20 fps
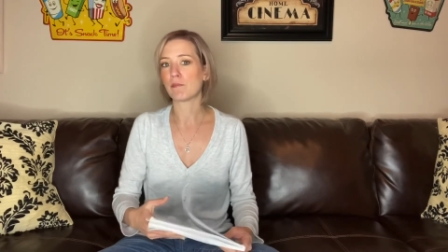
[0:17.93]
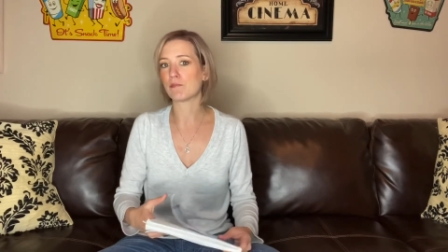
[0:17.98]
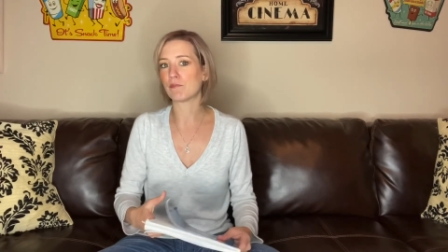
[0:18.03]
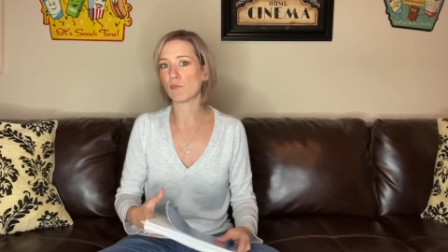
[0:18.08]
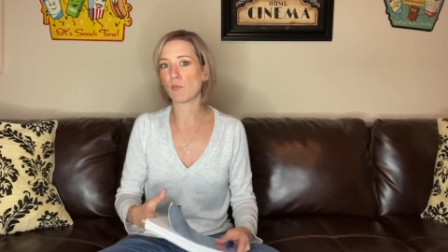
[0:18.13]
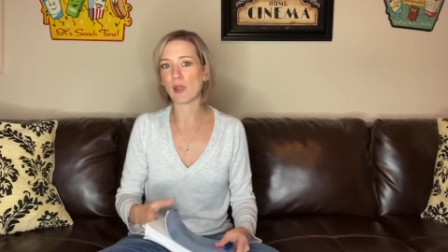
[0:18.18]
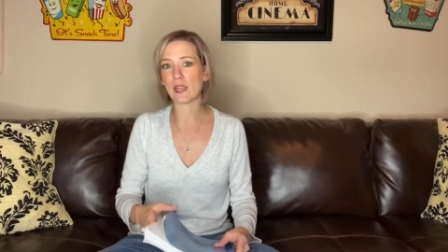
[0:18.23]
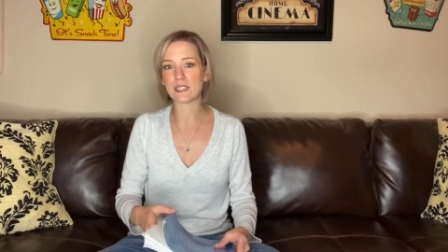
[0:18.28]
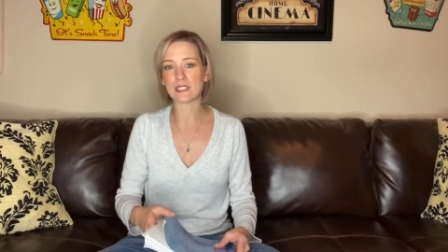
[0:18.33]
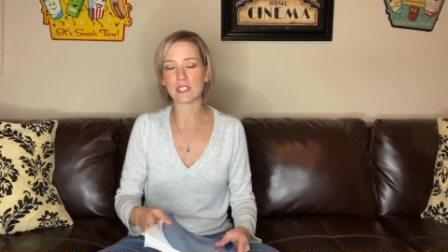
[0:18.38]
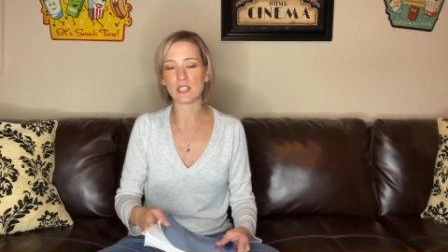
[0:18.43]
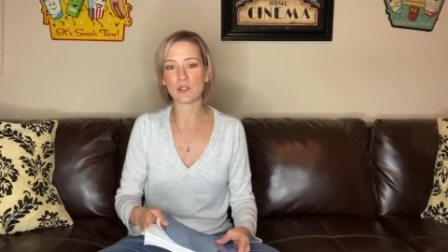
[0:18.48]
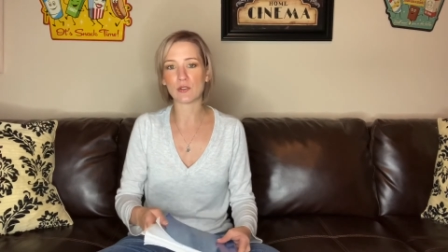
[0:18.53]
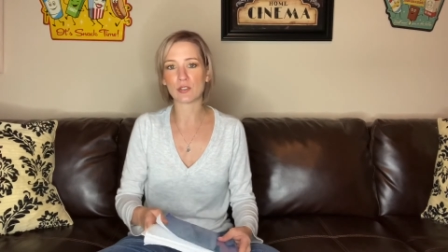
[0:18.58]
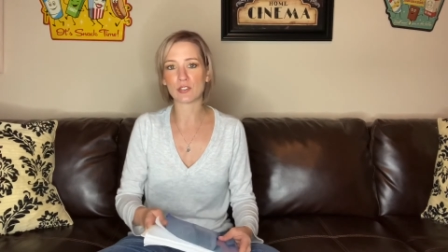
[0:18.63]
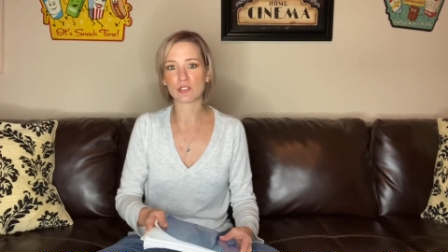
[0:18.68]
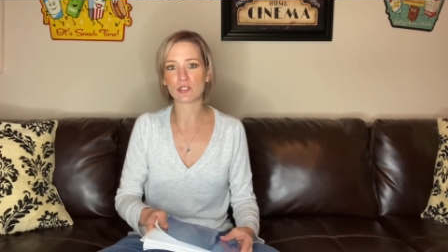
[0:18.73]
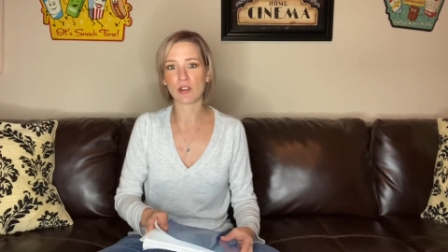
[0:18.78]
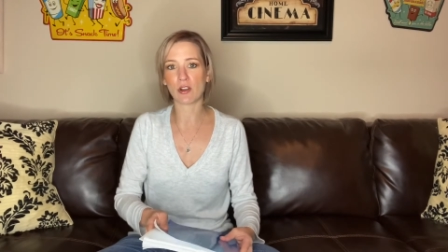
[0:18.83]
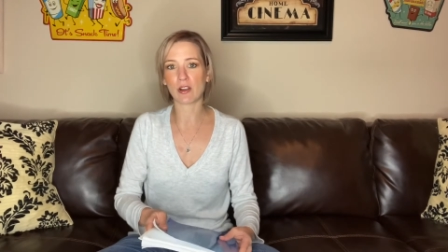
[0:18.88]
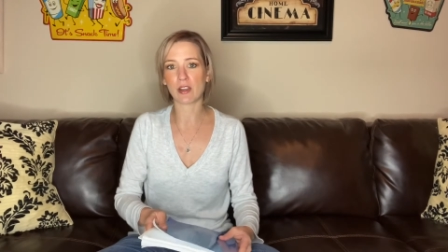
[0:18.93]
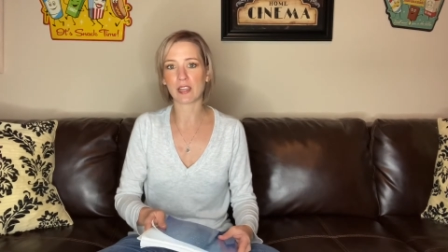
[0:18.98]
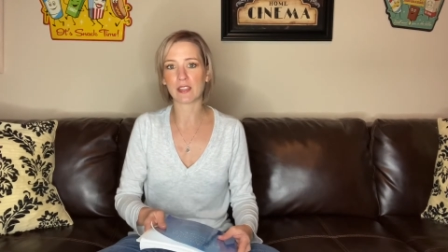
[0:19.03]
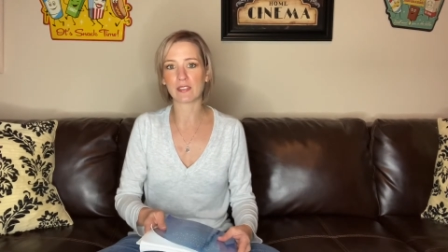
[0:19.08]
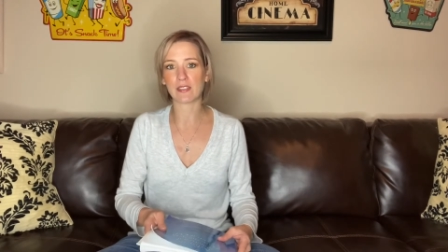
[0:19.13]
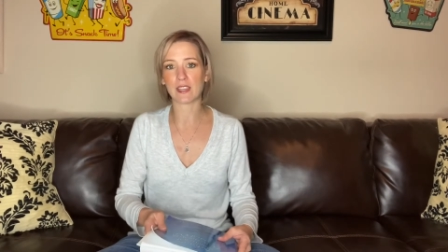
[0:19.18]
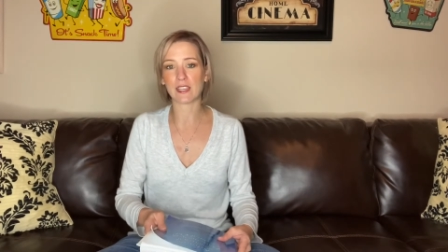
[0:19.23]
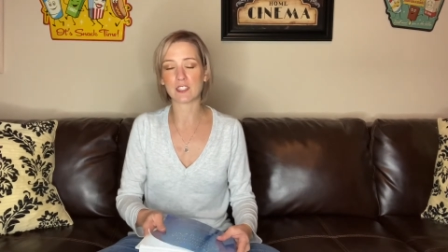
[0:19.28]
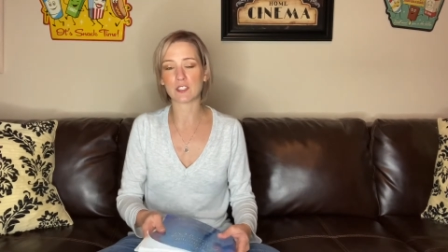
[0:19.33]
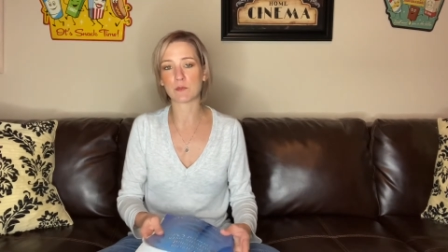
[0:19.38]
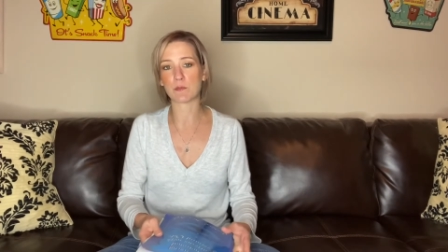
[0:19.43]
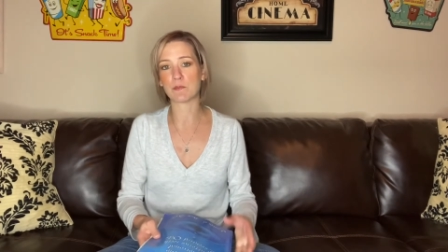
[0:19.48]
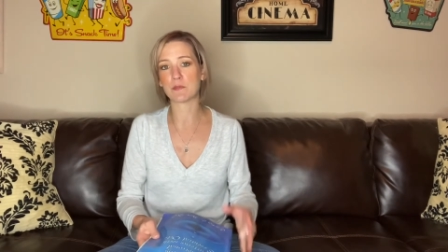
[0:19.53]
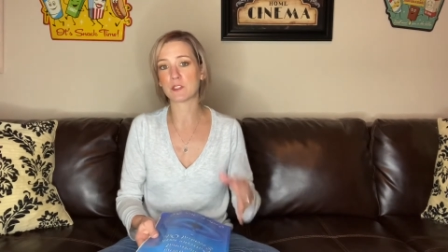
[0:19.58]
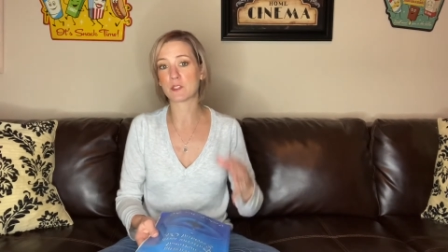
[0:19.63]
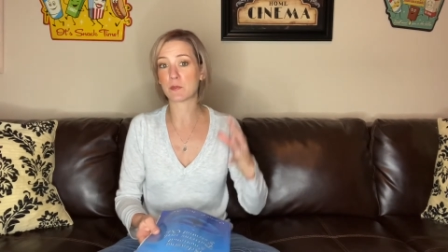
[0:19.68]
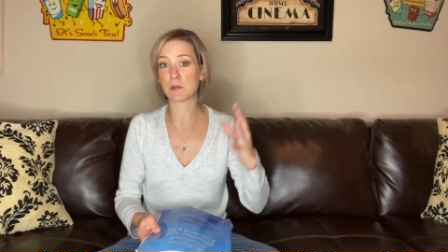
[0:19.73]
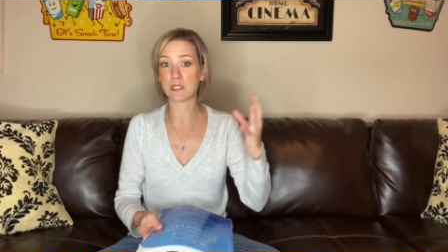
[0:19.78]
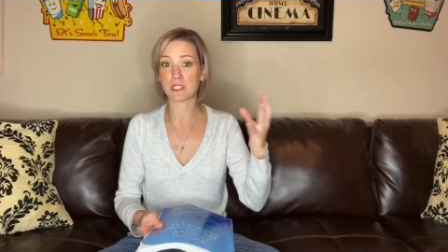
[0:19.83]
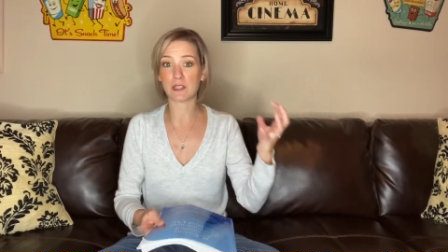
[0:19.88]
ways that you can target things
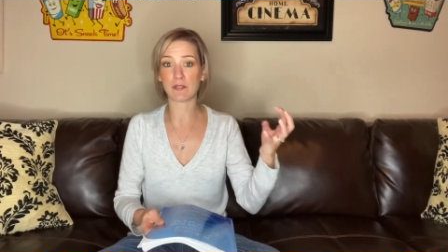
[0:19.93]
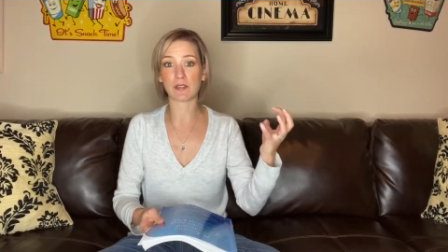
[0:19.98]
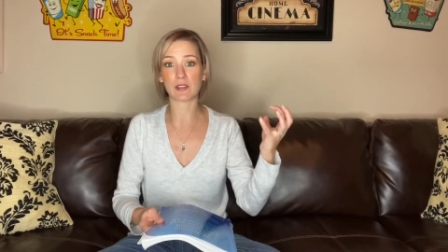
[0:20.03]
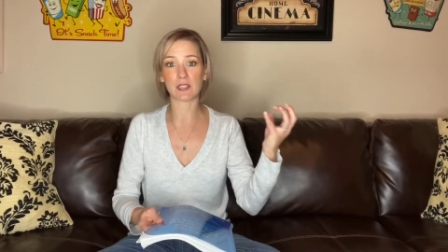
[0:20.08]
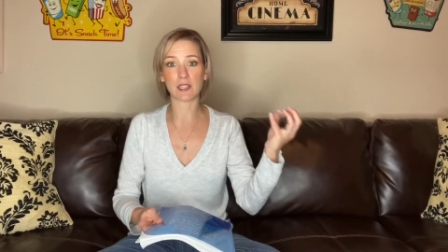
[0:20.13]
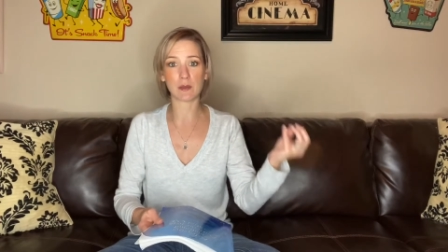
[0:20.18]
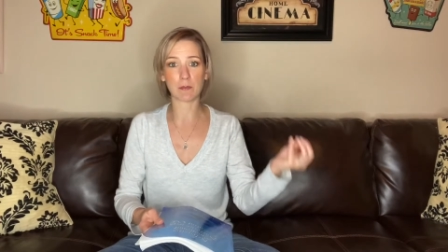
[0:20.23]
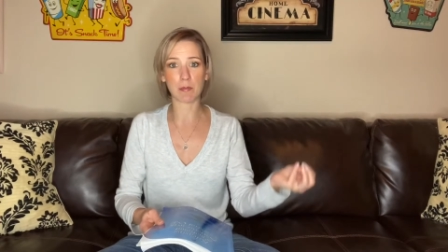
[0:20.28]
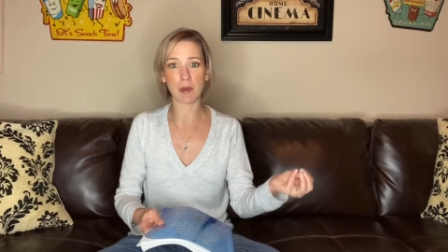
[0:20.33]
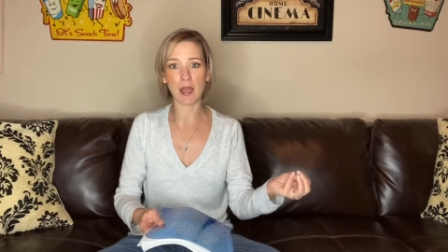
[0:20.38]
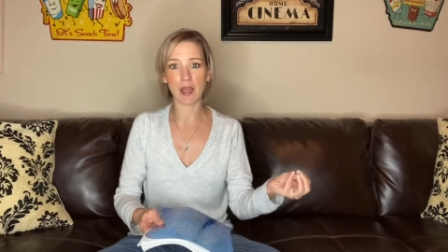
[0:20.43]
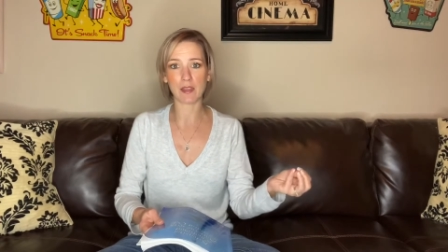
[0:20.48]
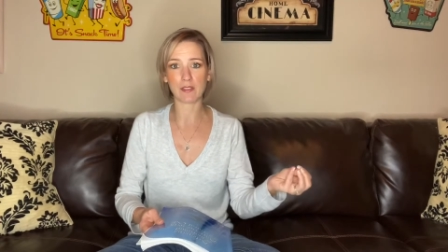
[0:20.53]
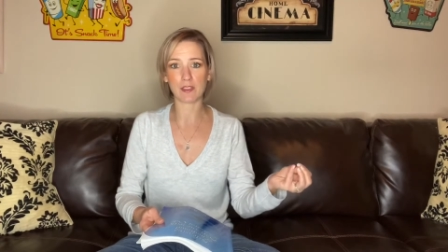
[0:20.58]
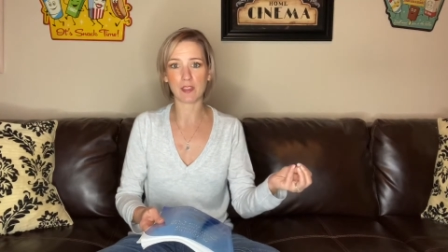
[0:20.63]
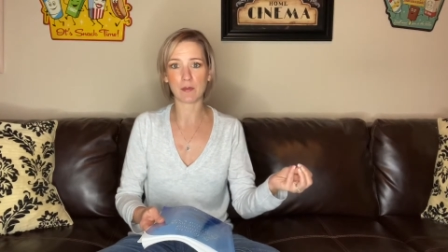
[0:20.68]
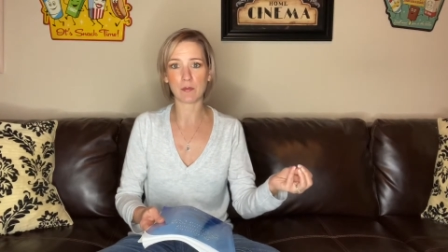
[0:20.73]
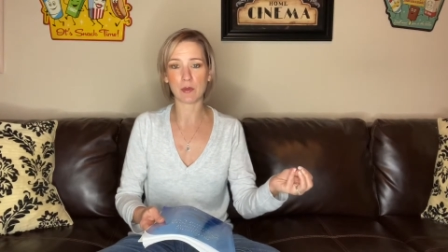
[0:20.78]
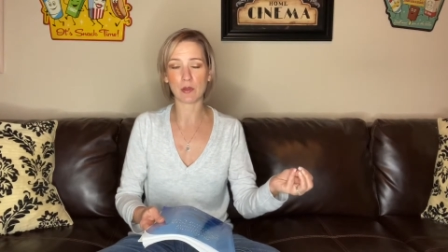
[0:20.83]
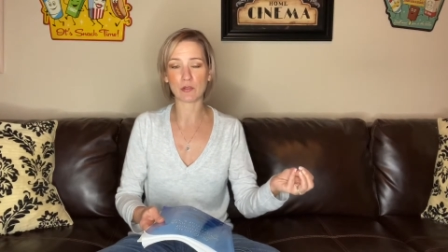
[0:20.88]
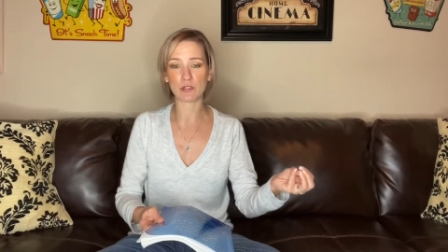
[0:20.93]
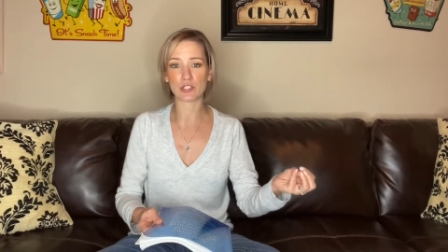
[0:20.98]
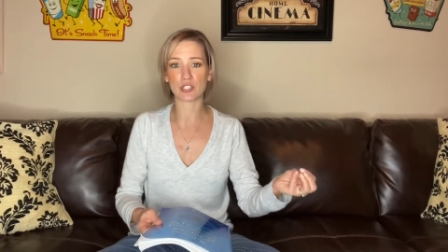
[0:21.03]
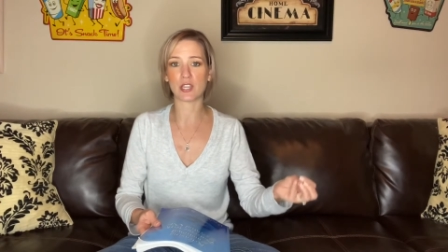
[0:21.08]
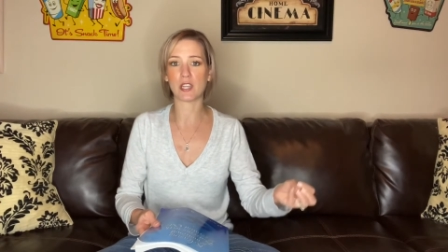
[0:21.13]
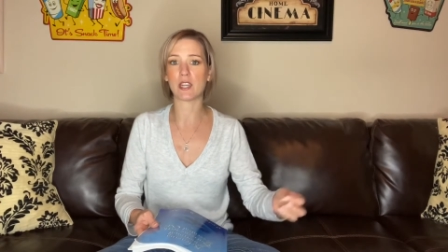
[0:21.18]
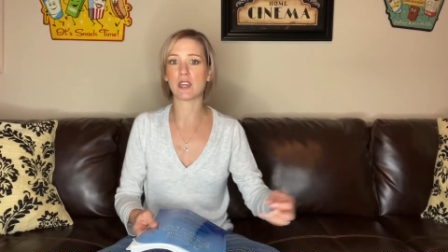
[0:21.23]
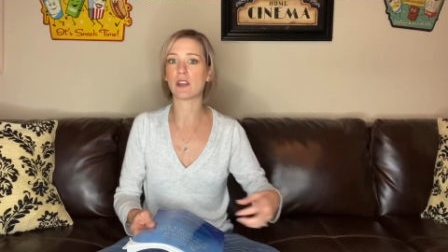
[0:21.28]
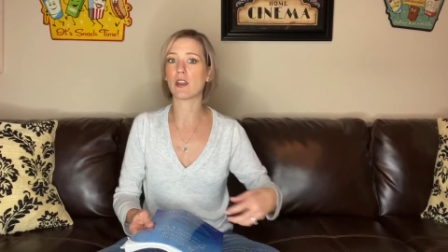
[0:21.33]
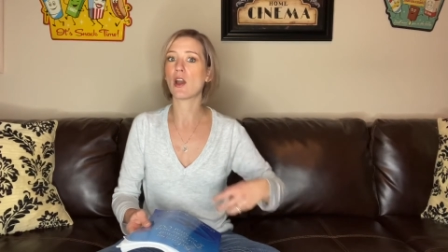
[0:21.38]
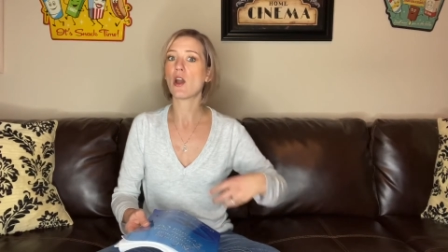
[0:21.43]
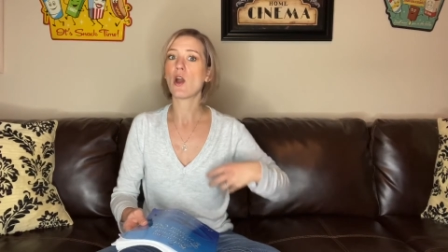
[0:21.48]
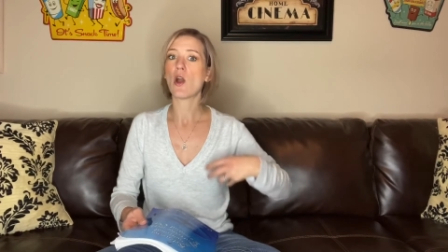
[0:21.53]
specifically by the emotion